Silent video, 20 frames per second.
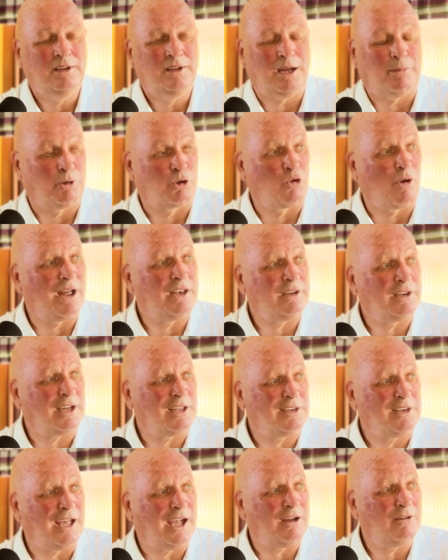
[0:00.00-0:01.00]
I'm a
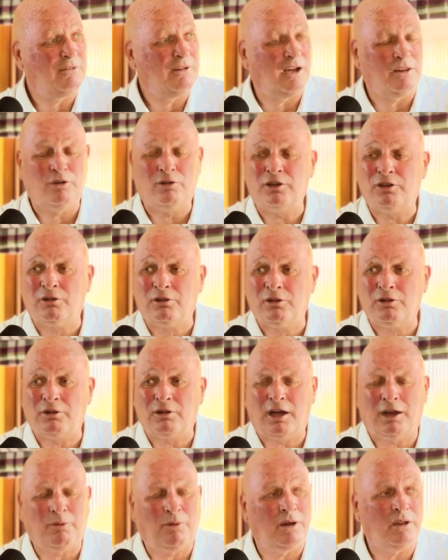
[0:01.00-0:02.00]
granddad now. I know I don't yeah. look
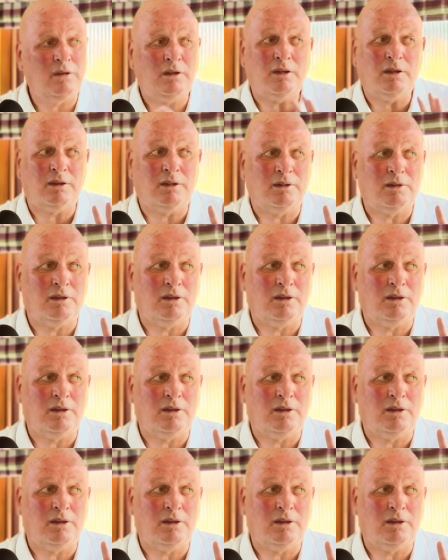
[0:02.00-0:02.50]
like one, yeah.